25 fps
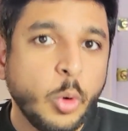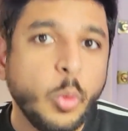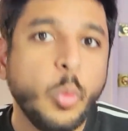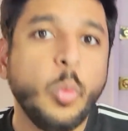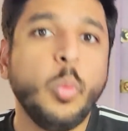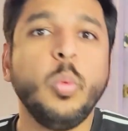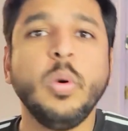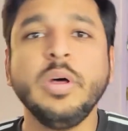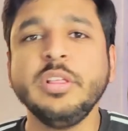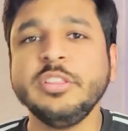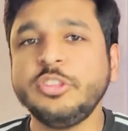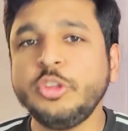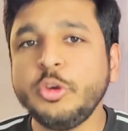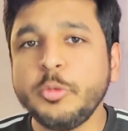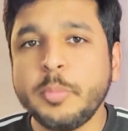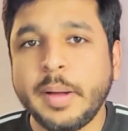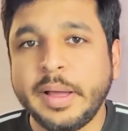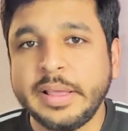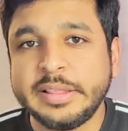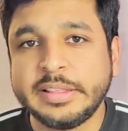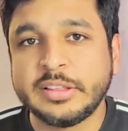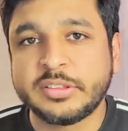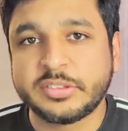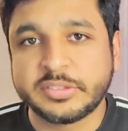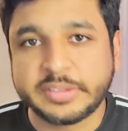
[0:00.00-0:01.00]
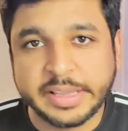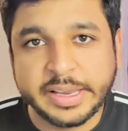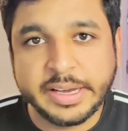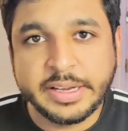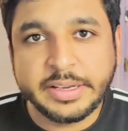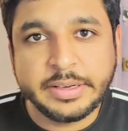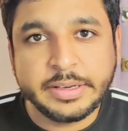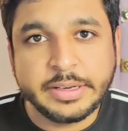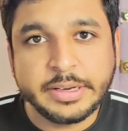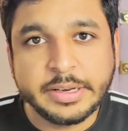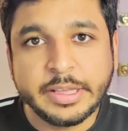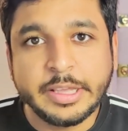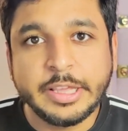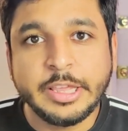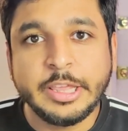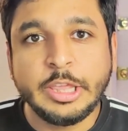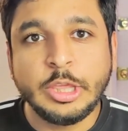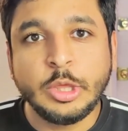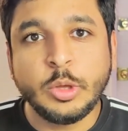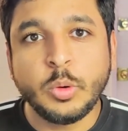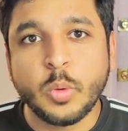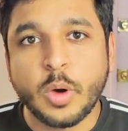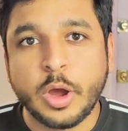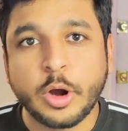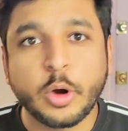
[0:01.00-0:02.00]
Once you buy this kit,
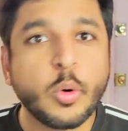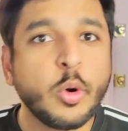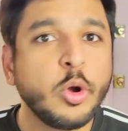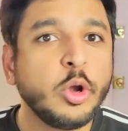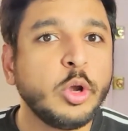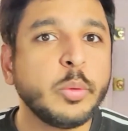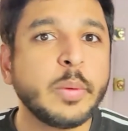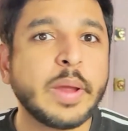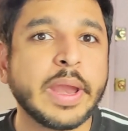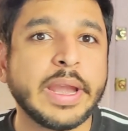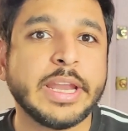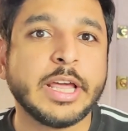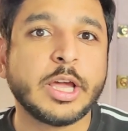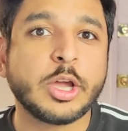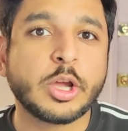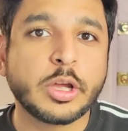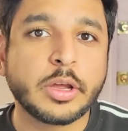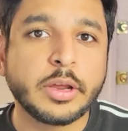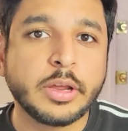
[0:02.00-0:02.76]
you are going to get a